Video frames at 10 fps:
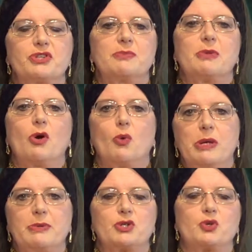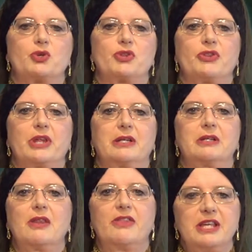of them are a wee bit shorter than that.
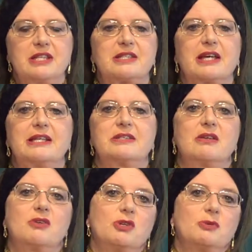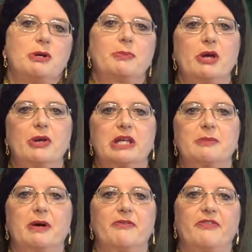These days, you probably only get
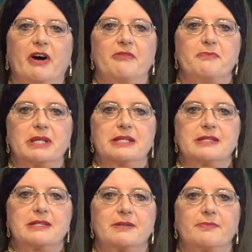about 5 minutes.